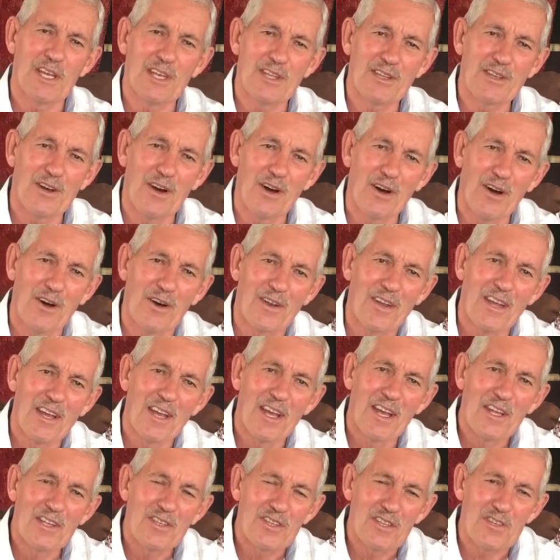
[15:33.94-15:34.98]
need God
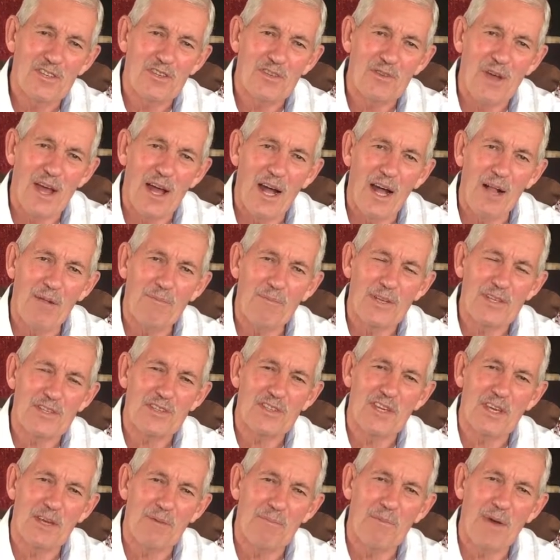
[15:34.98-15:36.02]
just to help us
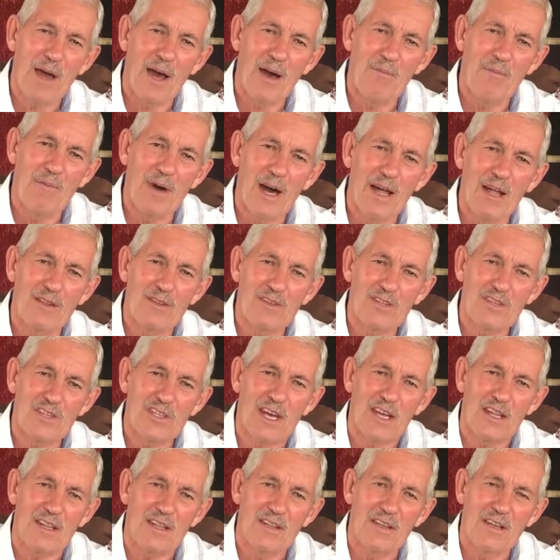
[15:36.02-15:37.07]
keep our mouths
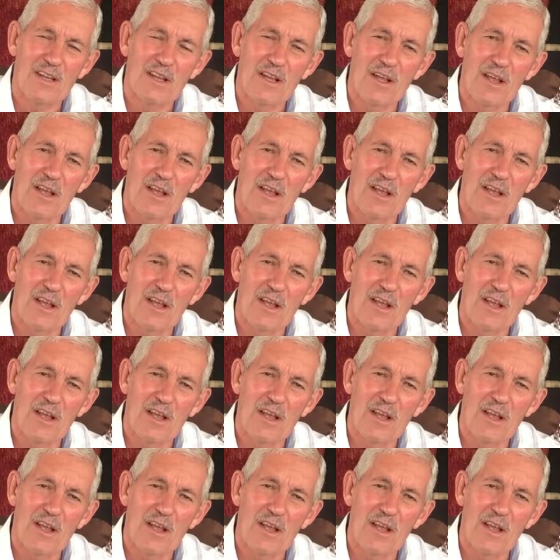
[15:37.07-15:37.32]
shut